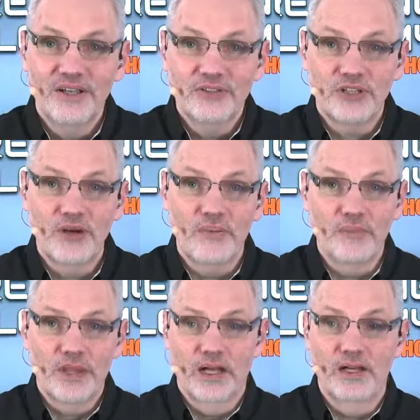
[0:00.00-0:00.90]
so
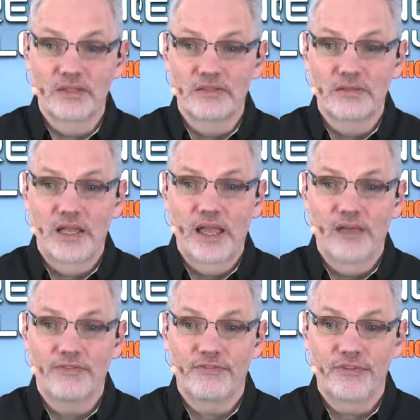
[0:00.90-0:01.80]

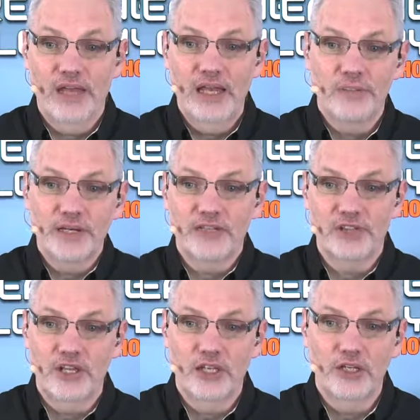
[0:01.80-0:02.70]
if anybody has
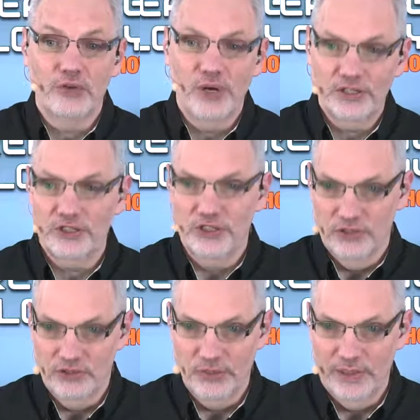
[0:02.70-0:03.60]
any
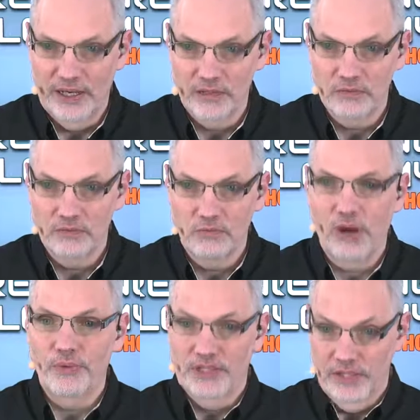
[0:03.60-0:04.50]
questions about
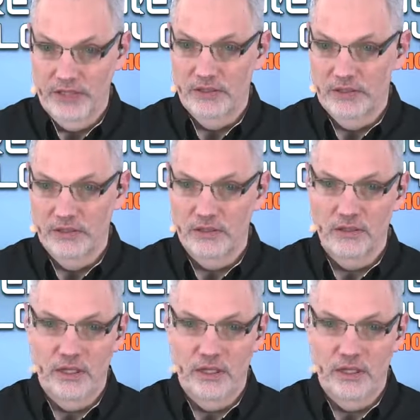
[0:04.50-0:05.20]
what we did, and,